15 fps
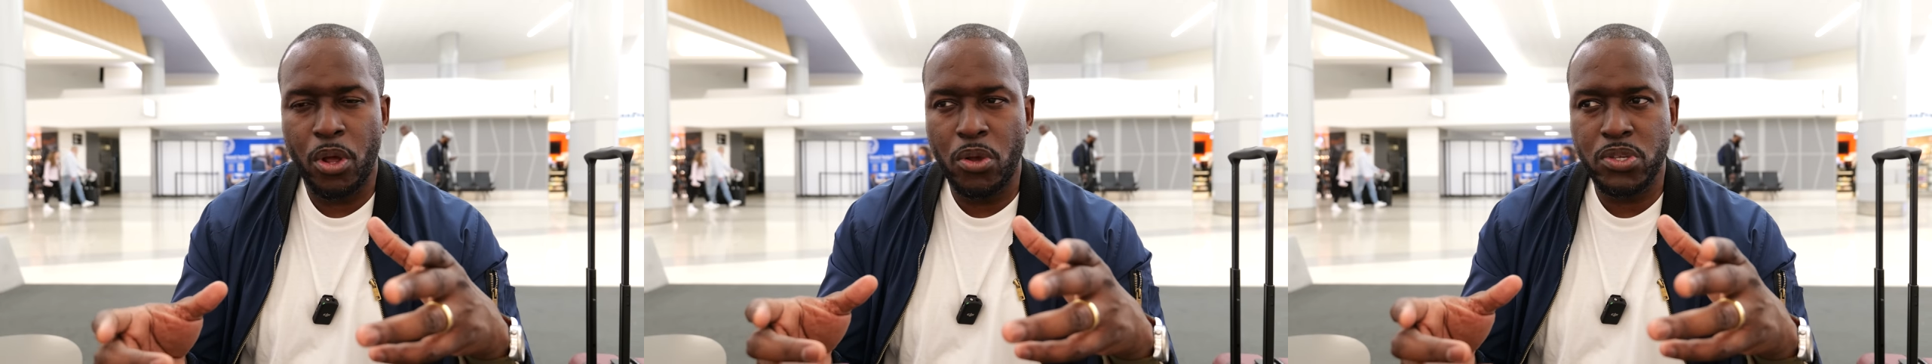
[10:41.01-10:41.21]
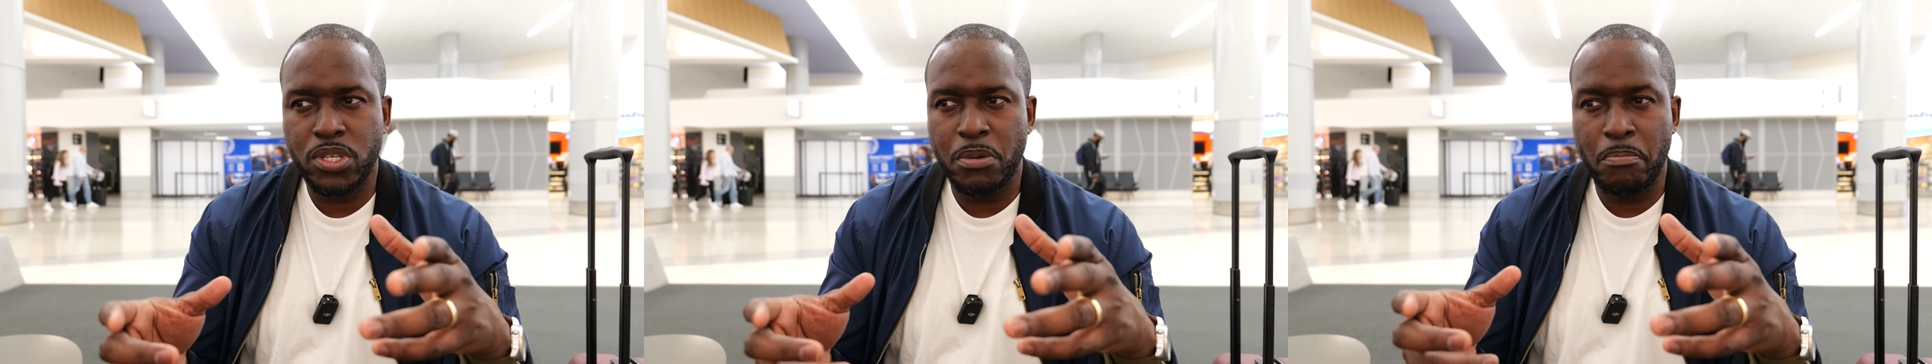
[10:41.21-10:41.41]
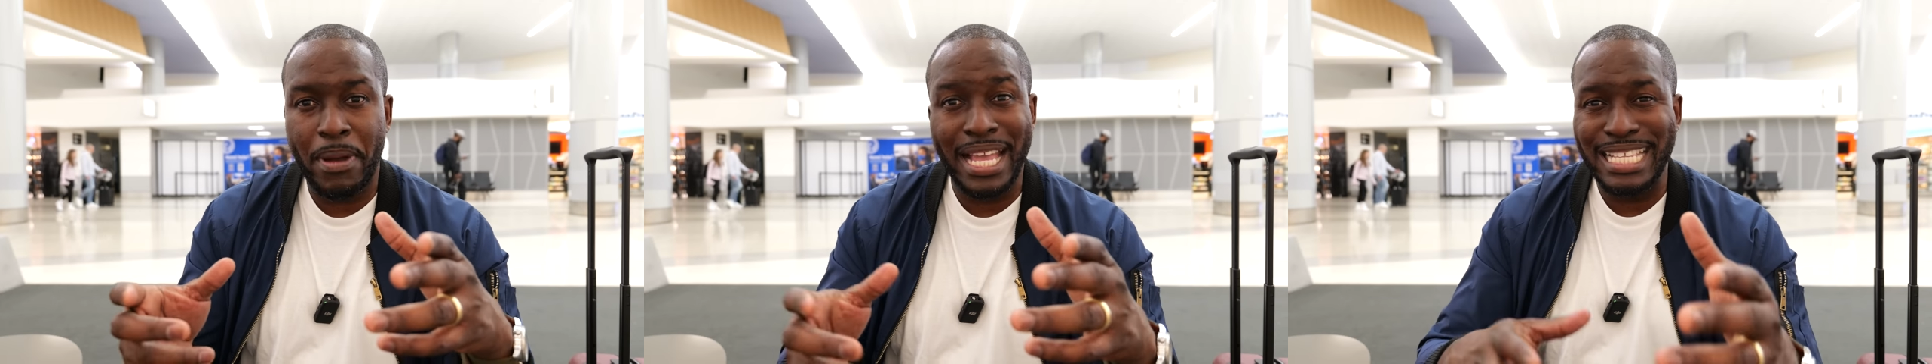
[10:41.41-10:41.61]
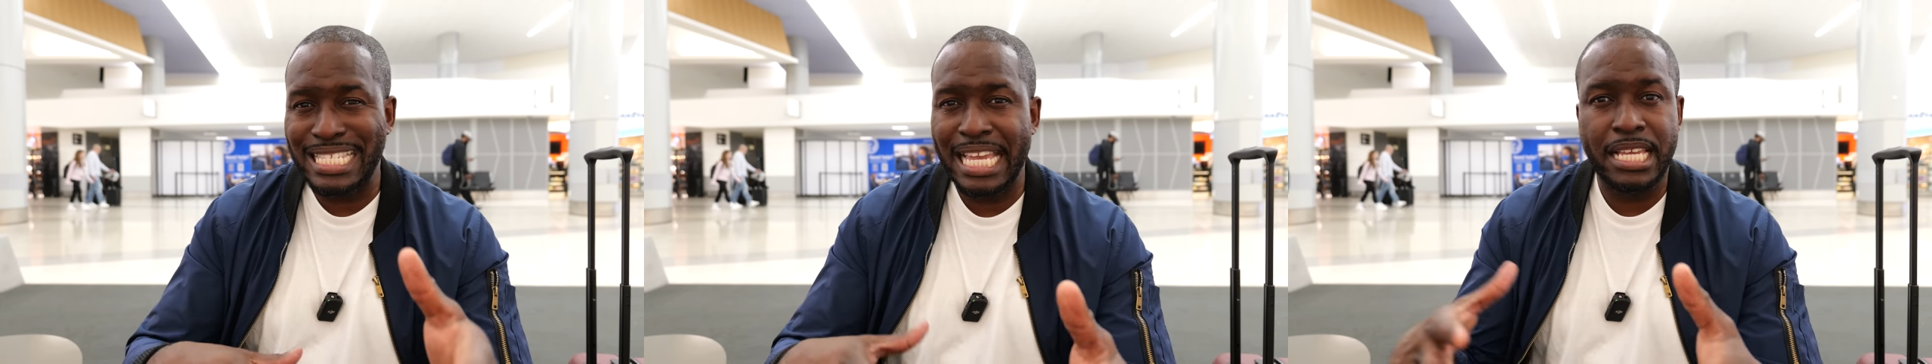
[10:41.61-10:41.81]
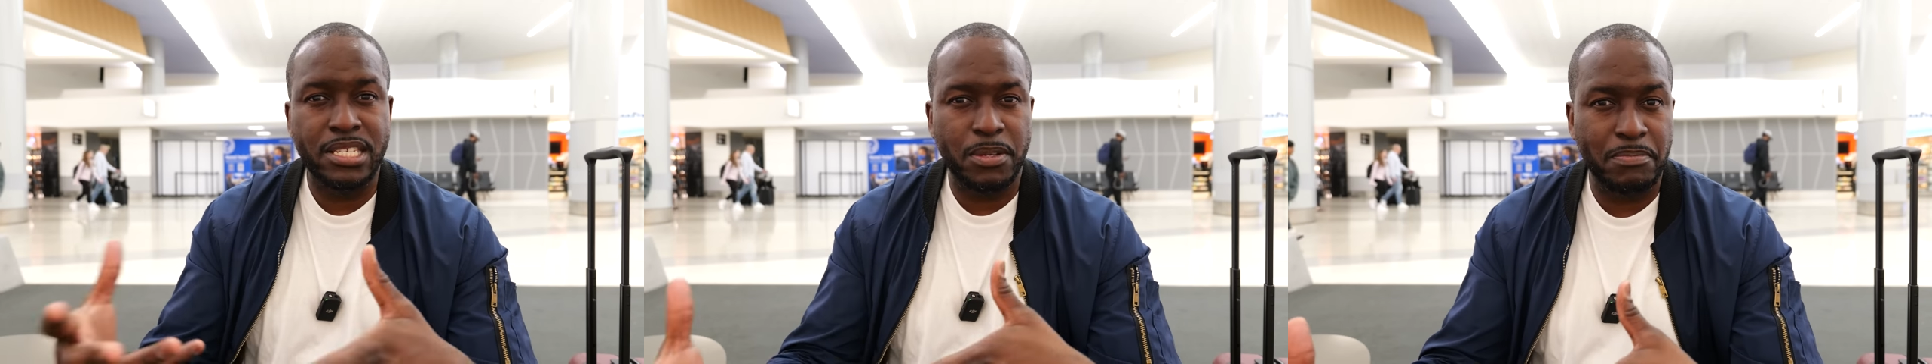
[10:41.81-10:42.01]
also might
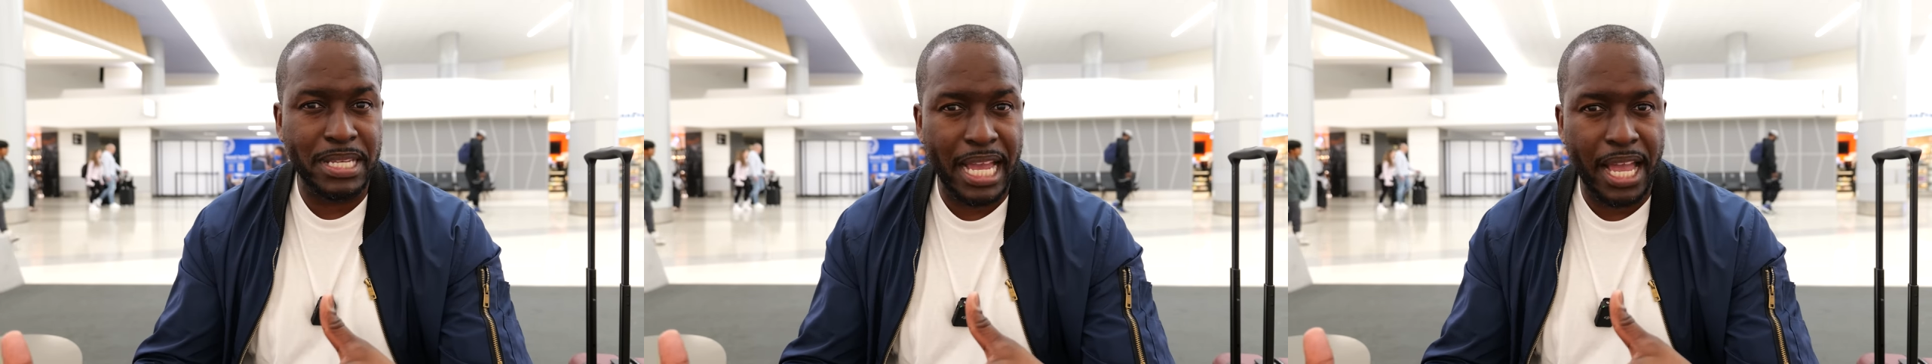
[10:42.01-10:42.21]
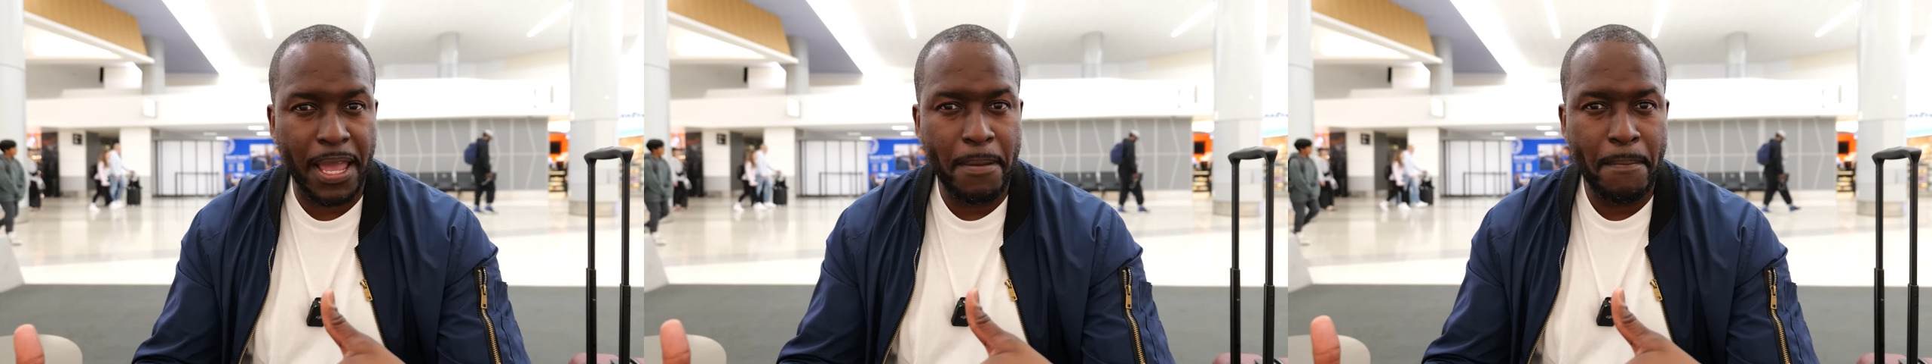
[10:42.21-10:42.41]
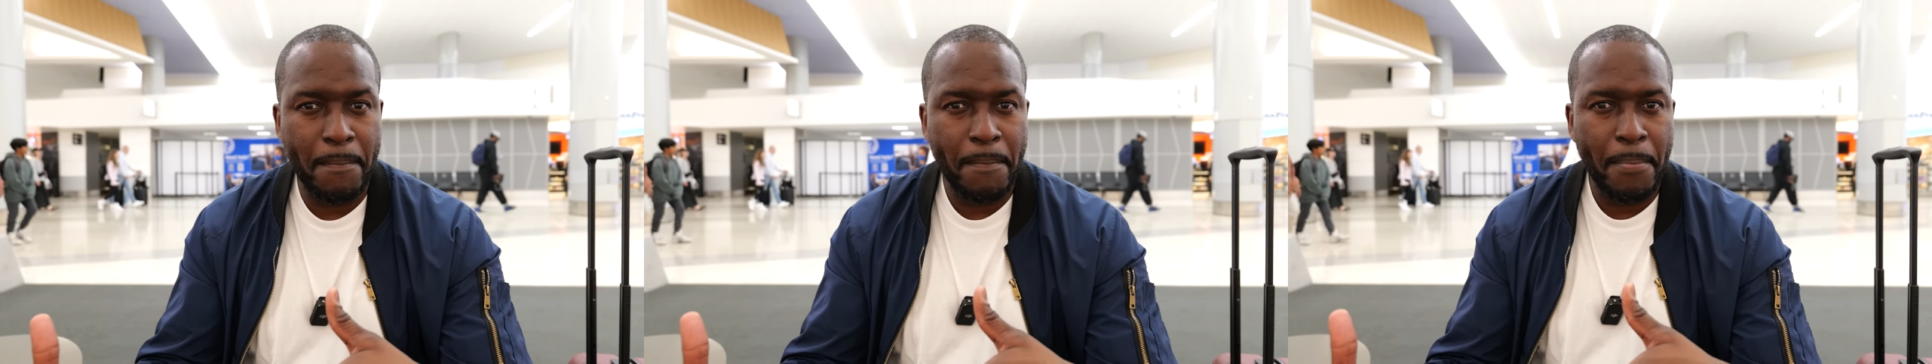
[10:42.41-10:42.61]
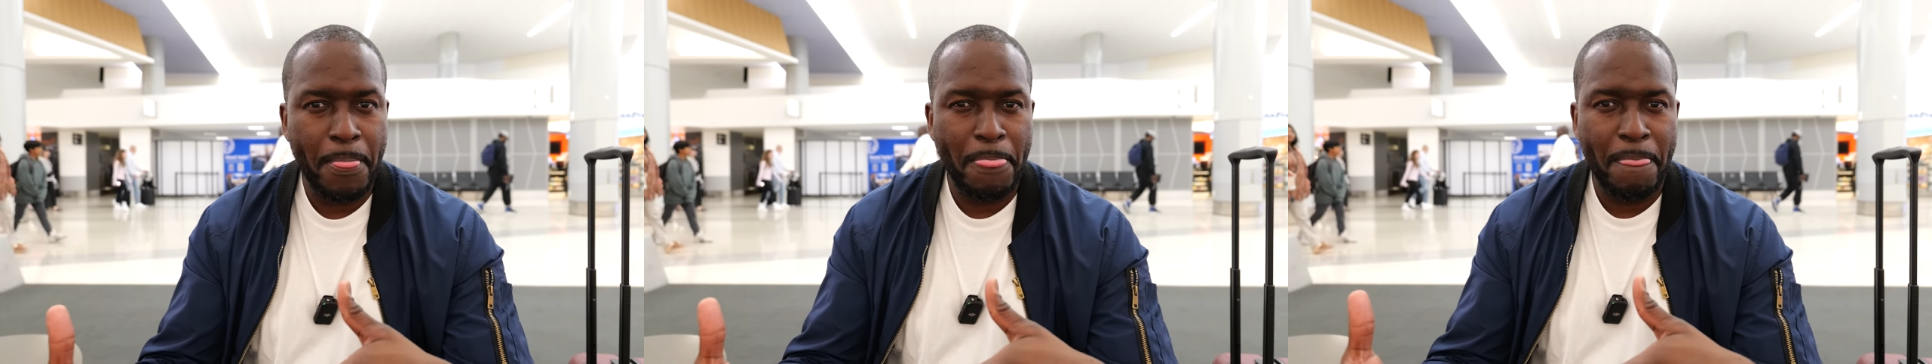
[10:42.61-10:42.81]
take some time.